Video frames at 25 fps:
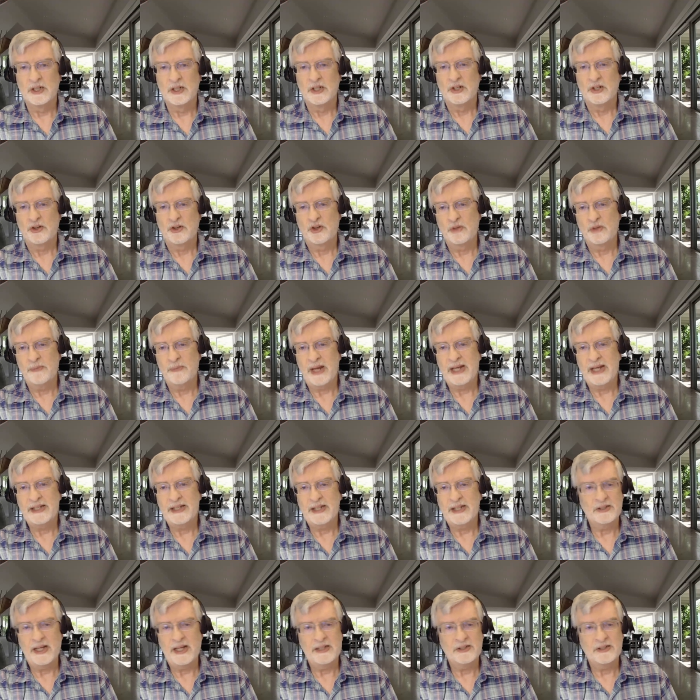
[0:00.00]
to
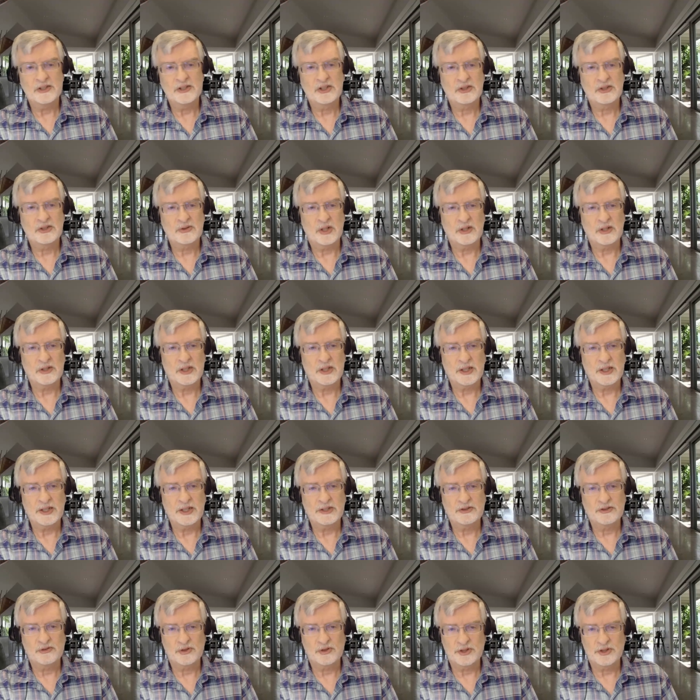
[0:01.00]
maintain the struggle
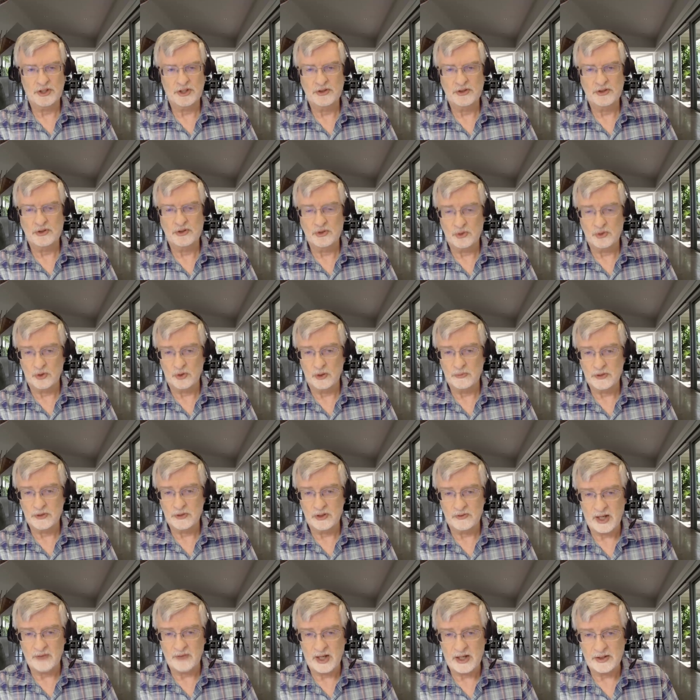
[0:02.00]
against traditional norms
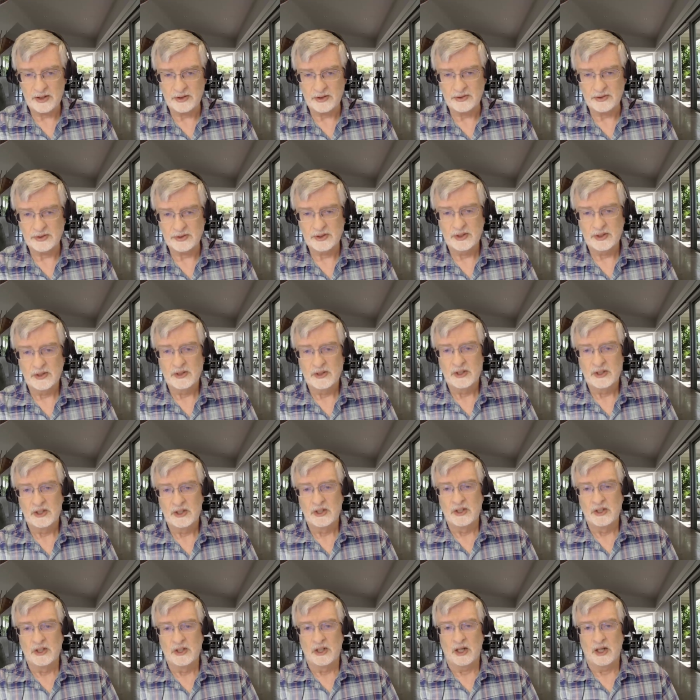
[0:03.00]
and values.
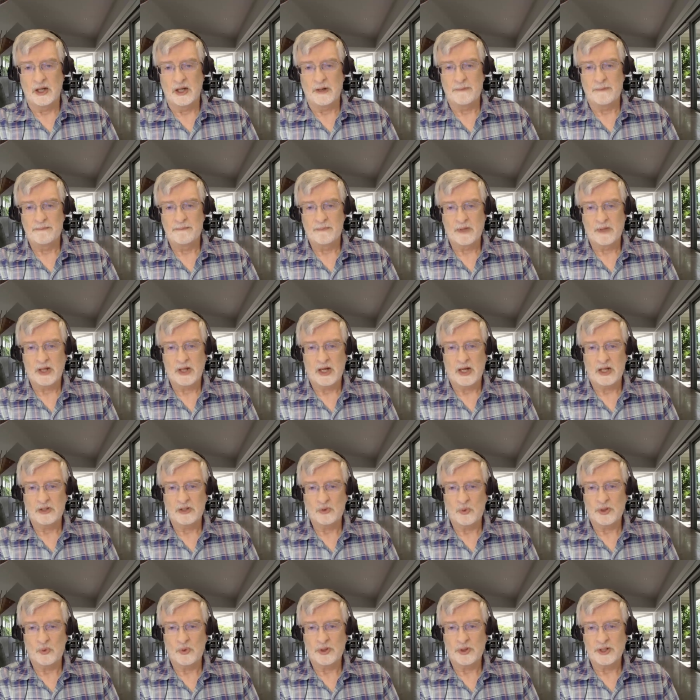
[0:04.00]
Um, God's
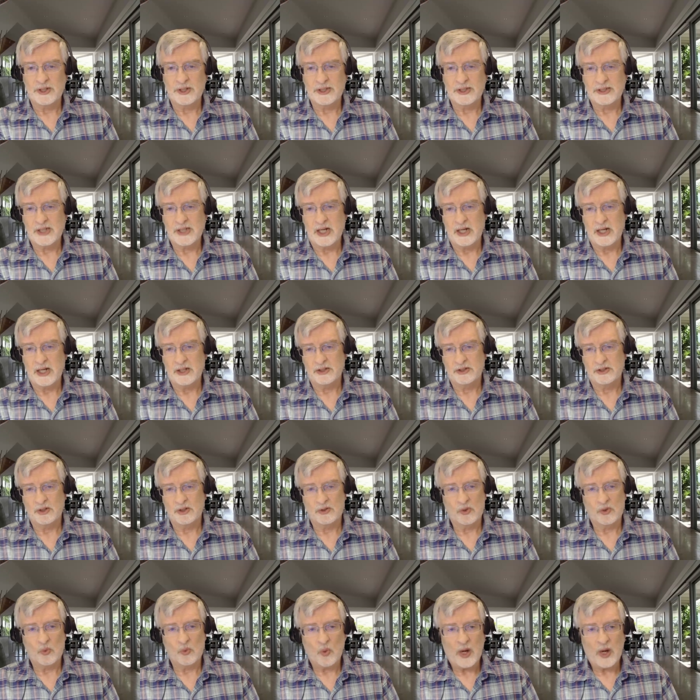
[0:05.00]
order and design. So
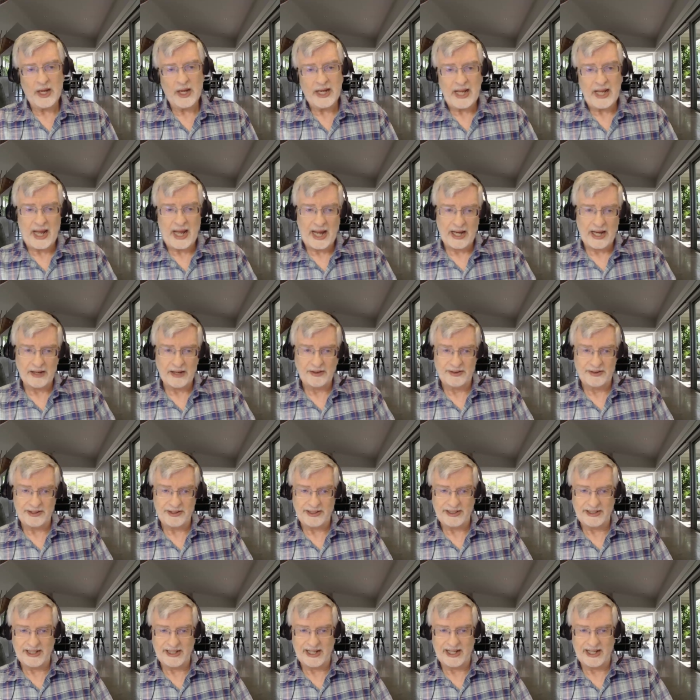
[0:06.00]
the white hat
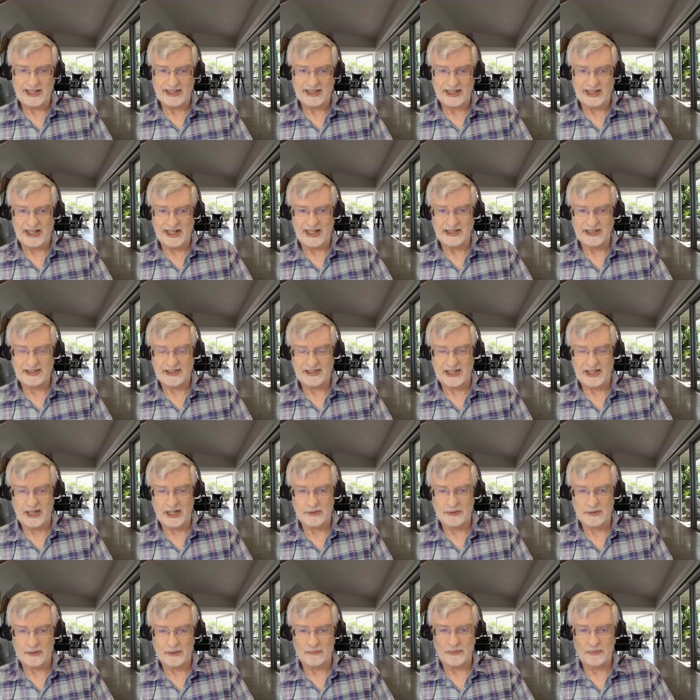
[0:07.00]
good guy lodge
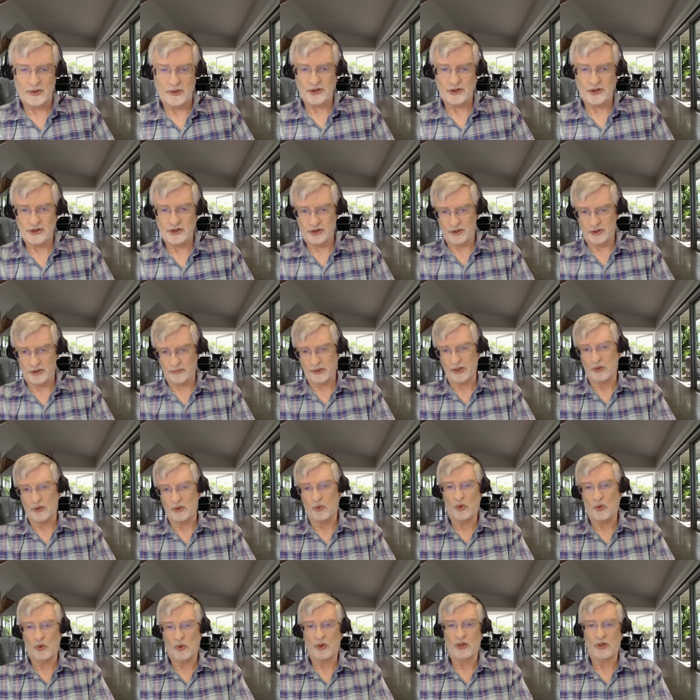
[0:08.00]
types emerge to bring
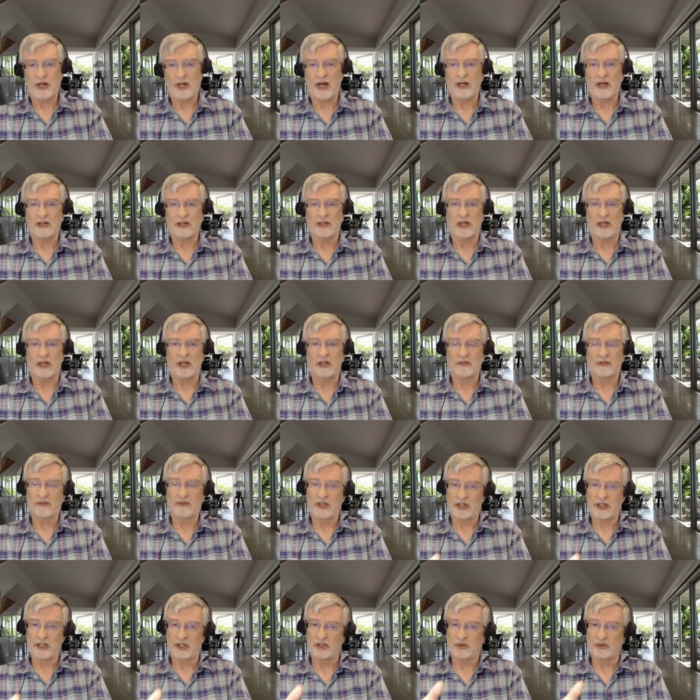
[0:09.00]
order out of, out of
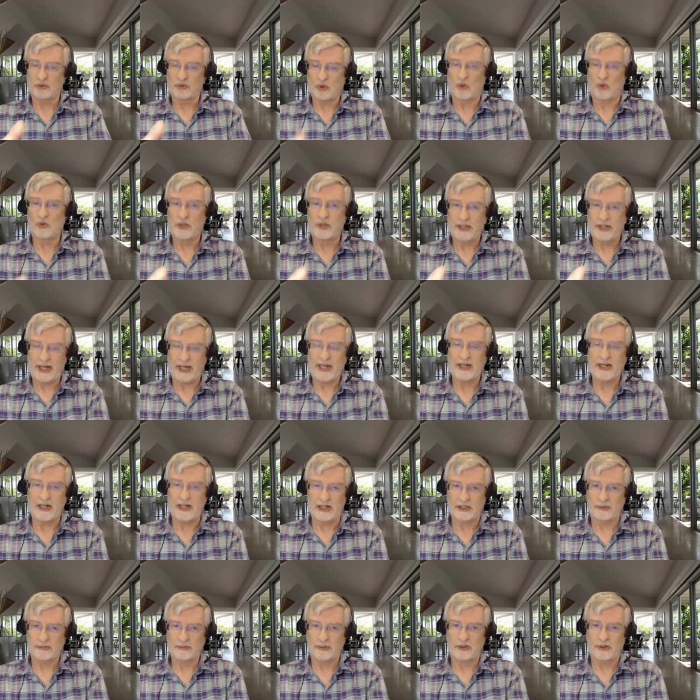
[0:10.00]
the controlled
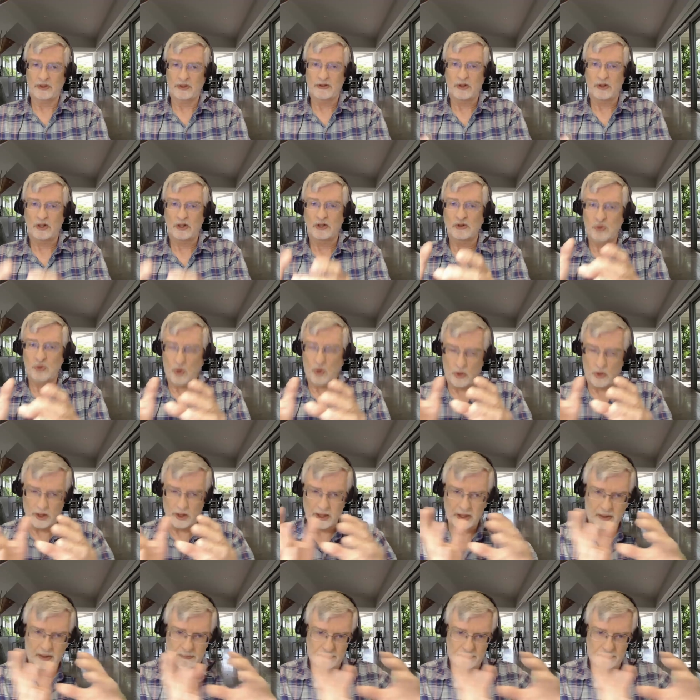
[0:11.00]
chaos because they're
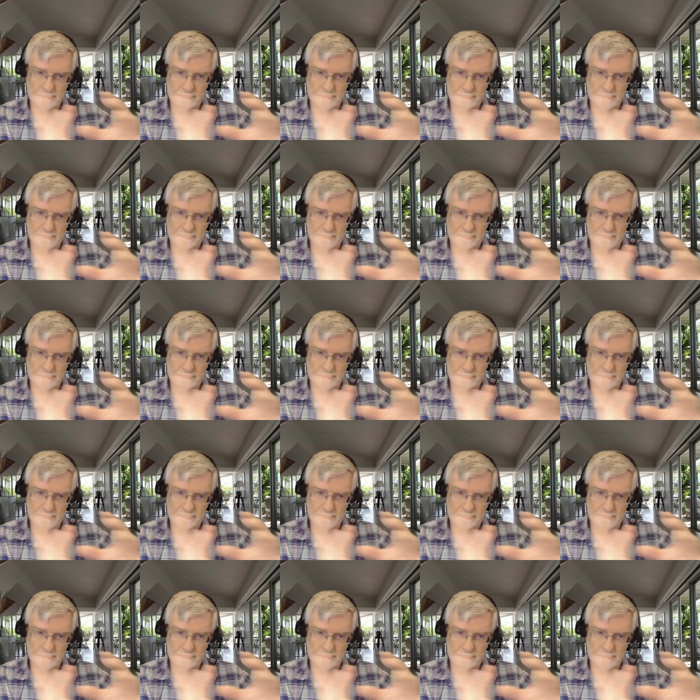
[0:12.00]
controlling the,